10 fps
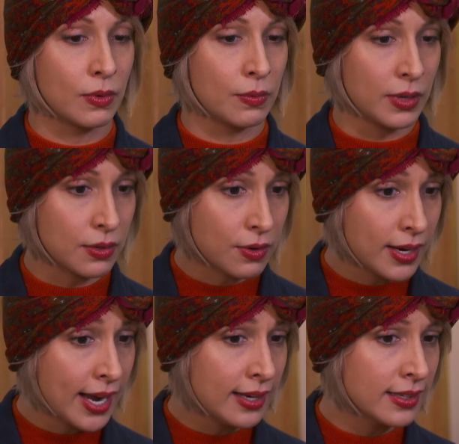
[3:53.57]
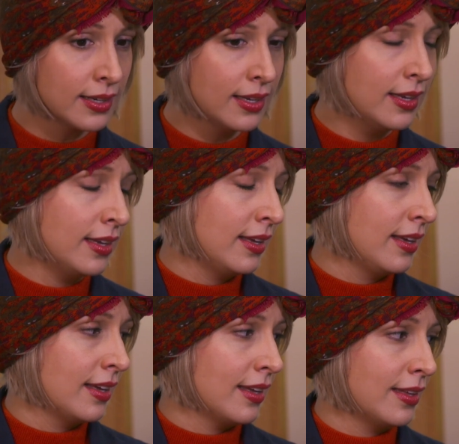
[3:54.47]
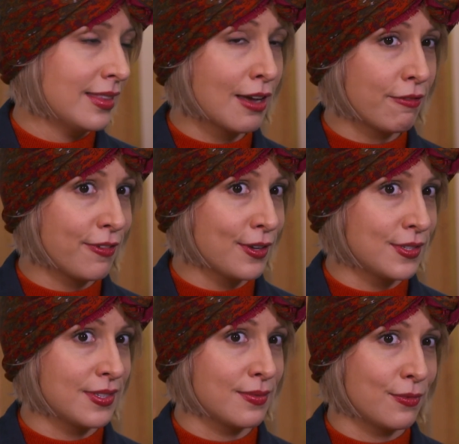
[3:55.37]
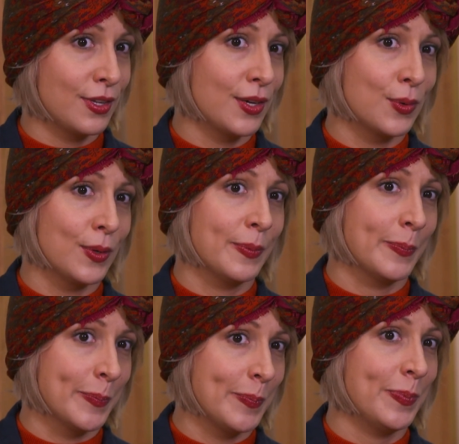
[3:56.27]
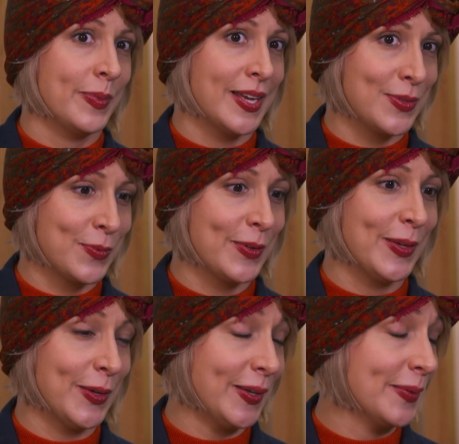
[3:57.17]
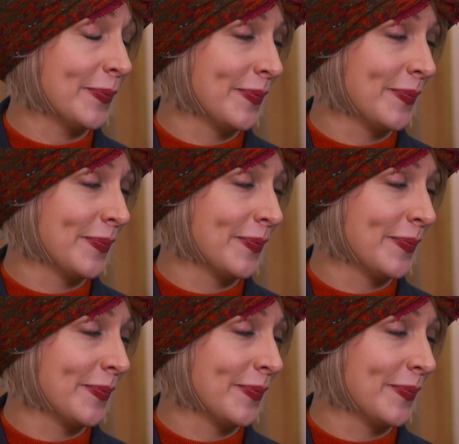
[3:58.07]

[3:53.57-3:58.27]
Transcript: what we create, that feels really cool. That's really good.